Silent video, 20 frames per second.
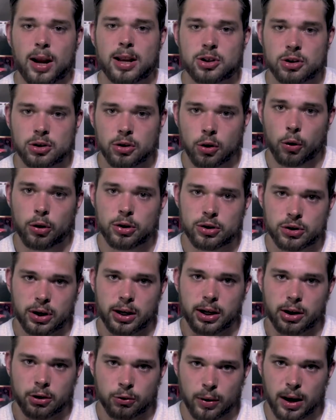creates
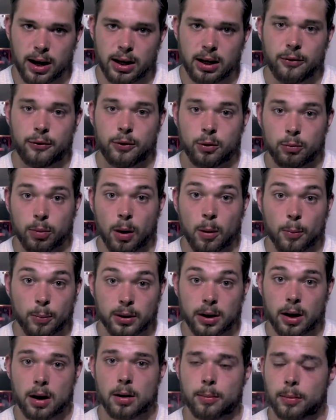noise and grain if you
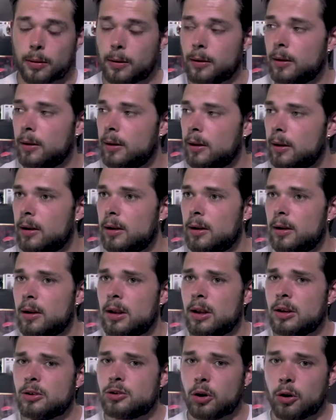bump it up.
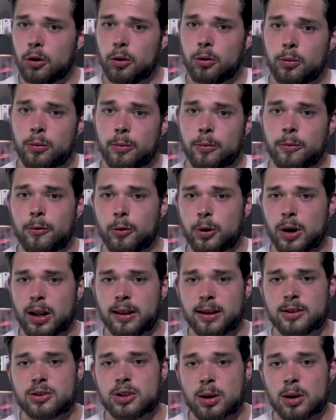So, for that